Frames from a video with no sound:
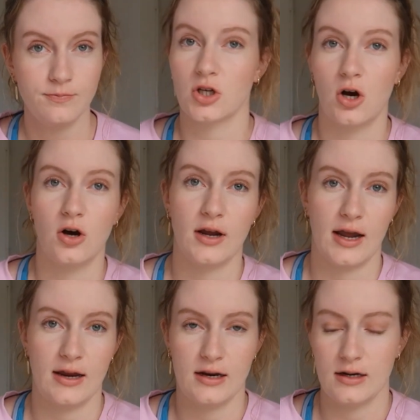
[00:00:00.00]
So
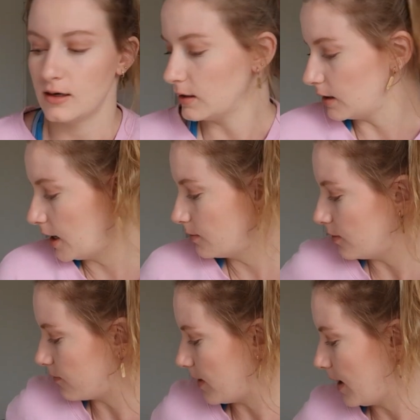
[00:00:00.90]
in line
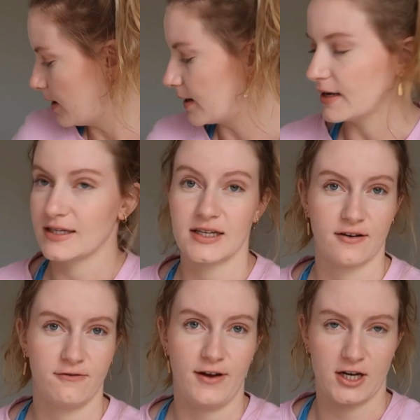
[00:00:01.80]
with that, I guess like
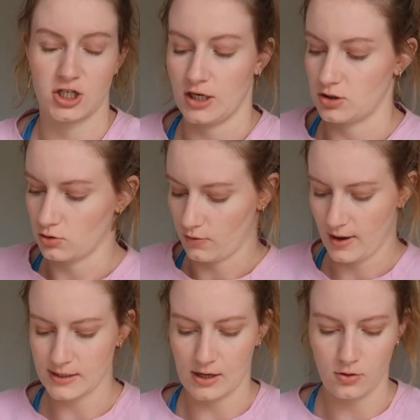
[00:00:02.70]
fashiony sort of
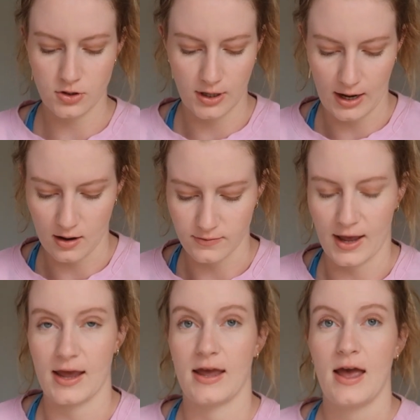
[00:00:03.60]
things, I also have
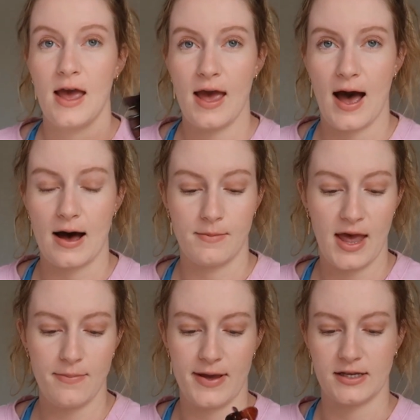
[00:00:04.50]
a
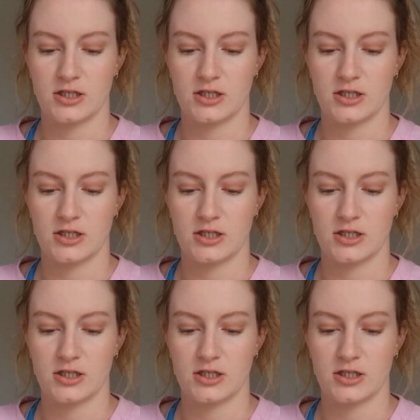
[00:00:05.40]
hairpiece.